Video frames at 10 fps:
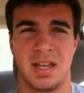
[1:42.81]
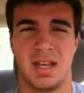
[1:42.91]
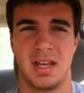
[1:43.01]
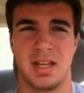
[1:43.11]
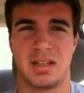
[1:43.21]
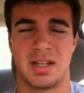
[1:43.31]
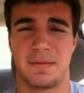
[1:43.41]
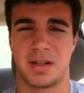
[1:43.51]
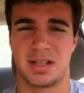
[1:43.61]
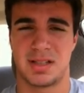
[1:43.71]
and I
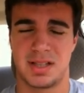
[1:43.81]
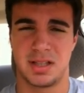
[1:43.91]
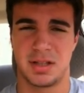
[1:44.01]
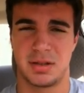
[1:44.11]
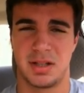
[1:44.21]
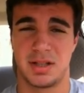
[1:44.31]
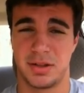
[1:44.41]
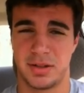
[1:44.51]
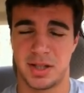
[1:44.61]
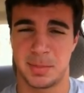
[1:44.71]
forgot to tell you
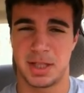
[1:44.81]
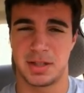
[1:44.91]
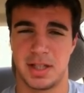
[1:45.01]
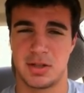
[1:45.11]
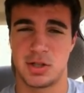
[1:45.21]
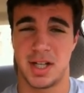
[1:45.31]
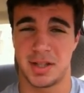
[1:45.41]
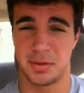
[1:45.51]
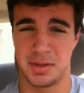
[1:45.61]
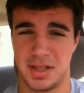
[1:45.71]
another thing about that
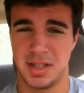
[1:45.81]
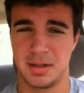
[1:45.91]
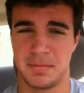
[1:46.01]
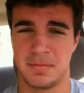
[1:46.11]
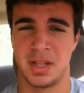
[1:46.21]
Jack 3D,